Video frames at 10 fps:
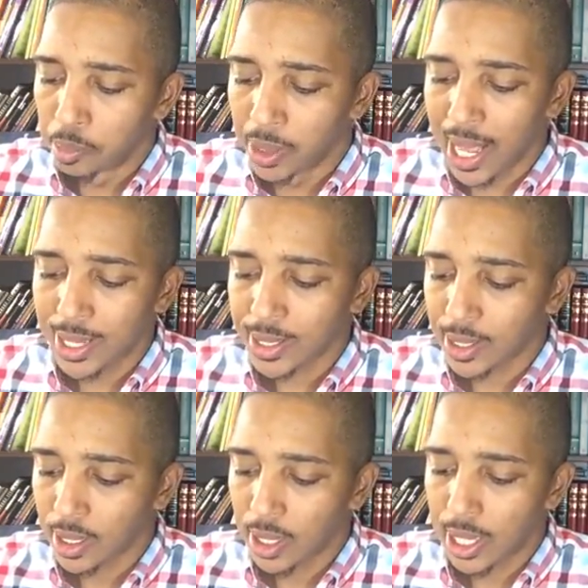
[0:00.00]

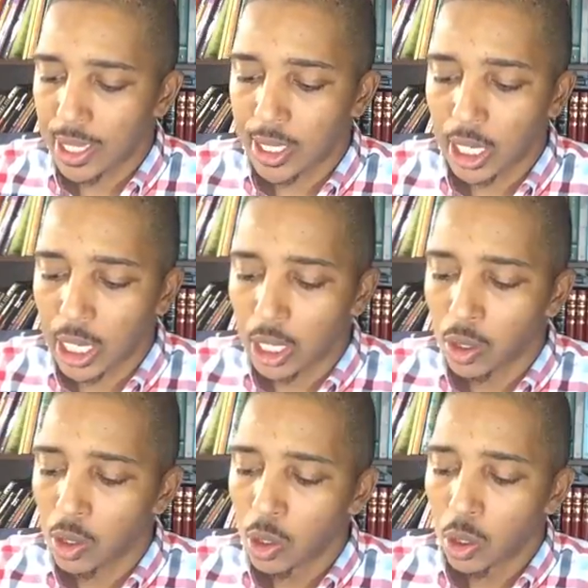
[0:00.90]
Blessed is
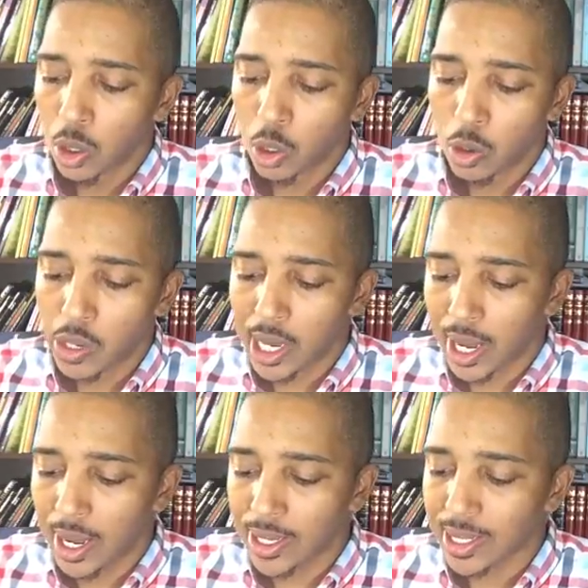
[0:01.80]
he who
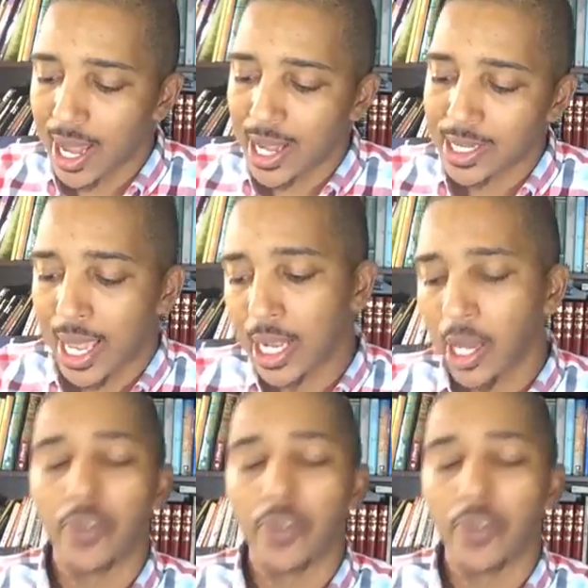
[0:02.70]
does not take